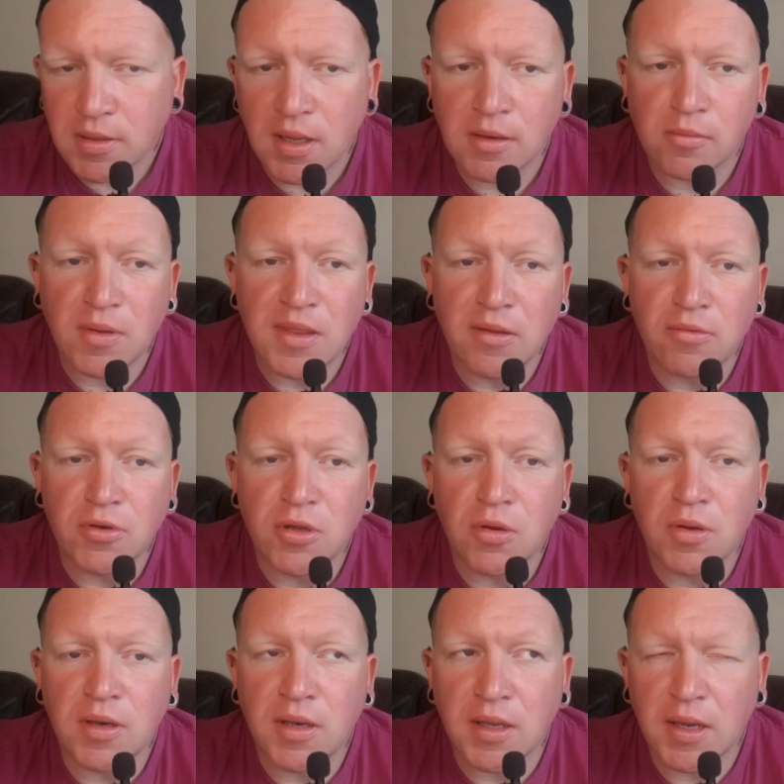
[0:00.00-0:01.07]
Like when they were
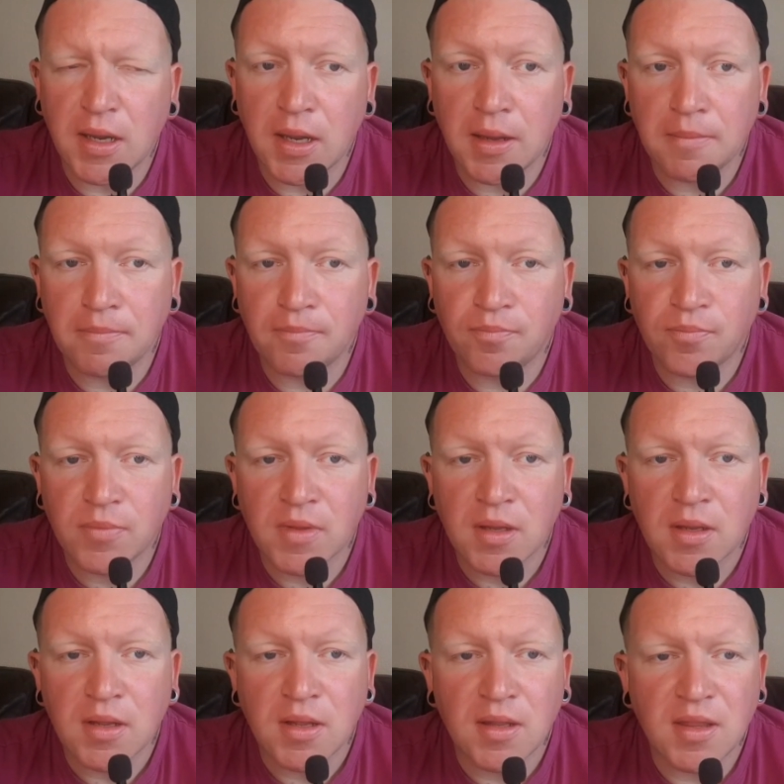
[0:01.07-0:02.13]
doing they
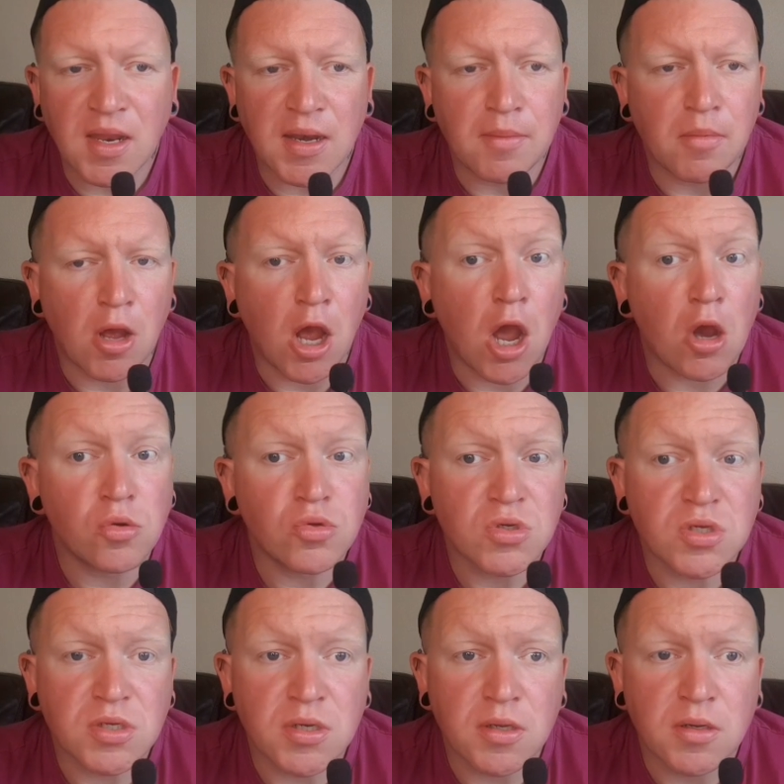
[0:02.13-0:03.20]
had him
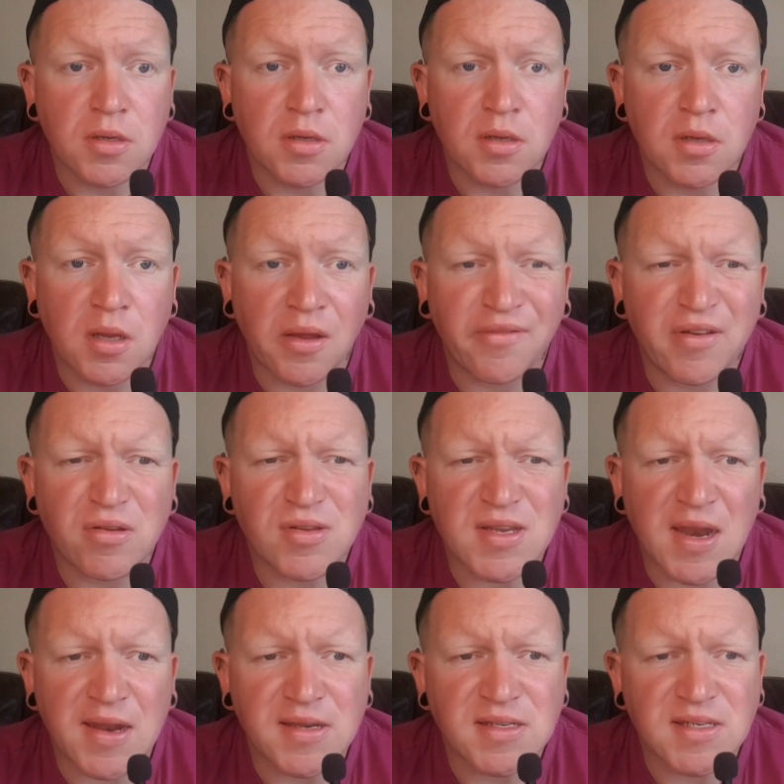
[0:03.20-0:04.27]
host, I think it was
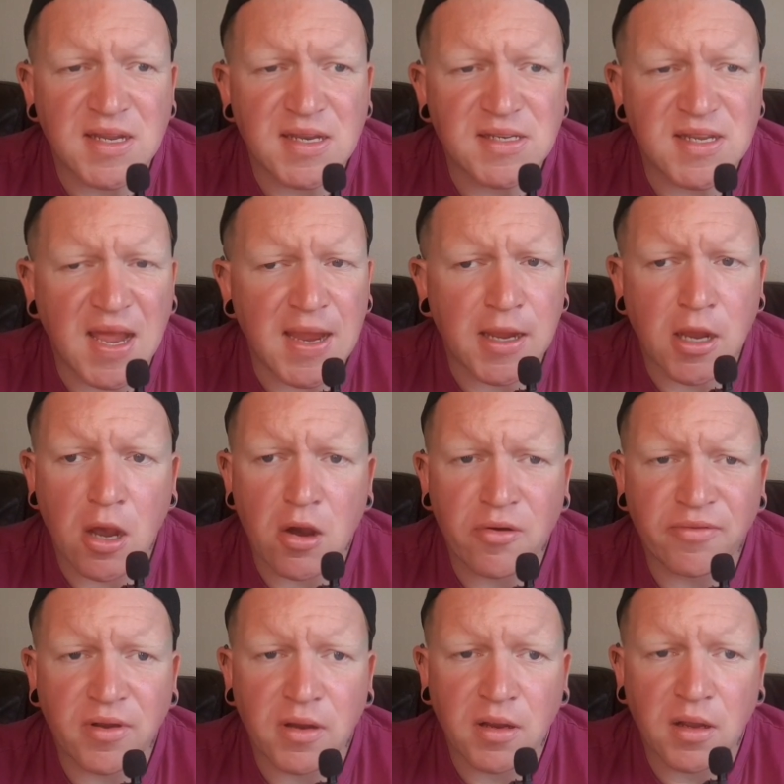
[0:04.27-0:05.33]
NXT
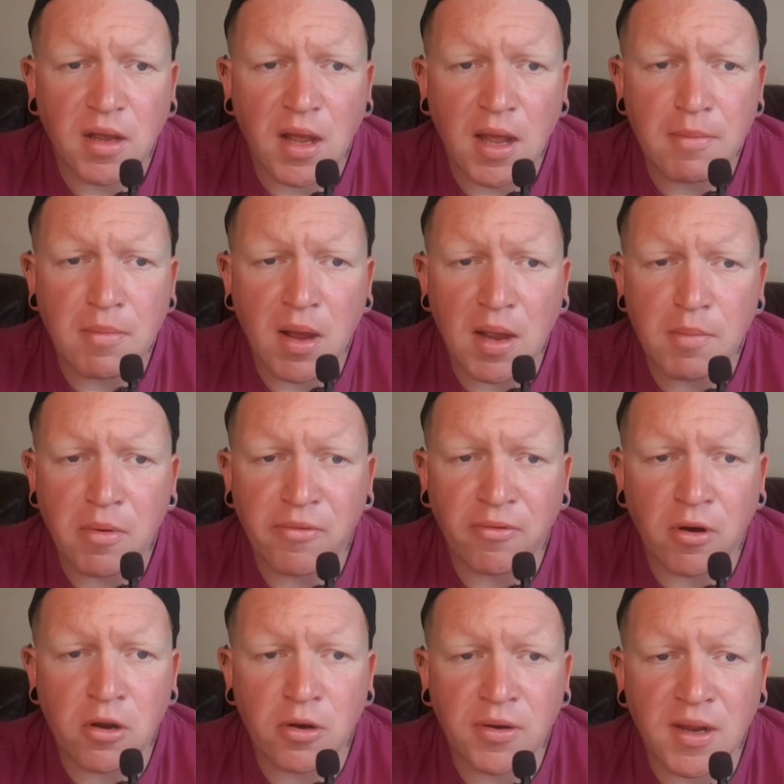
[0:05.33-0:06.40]
TakeOver. I might be
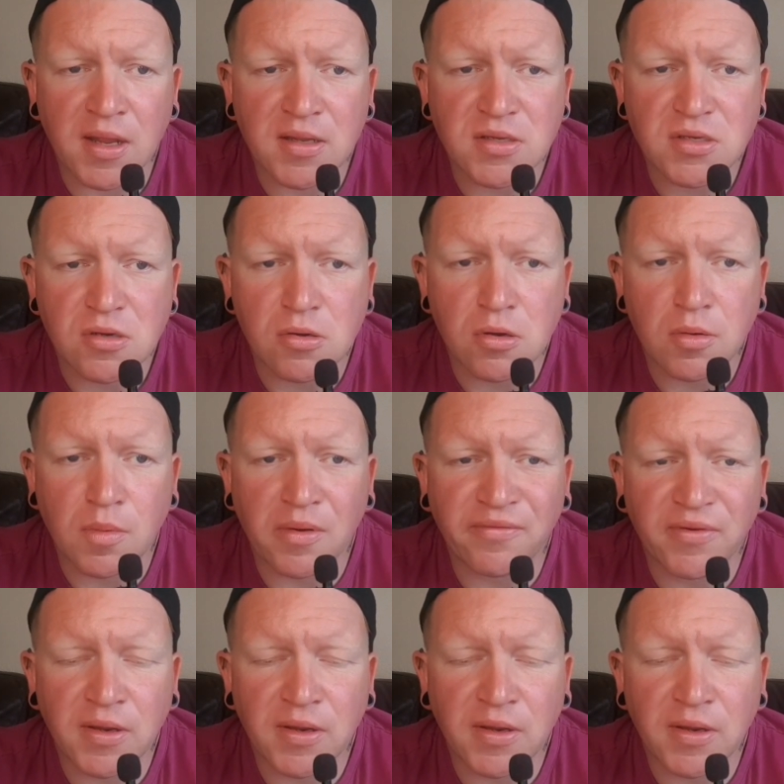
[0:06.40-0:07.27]
wrong on that score, but I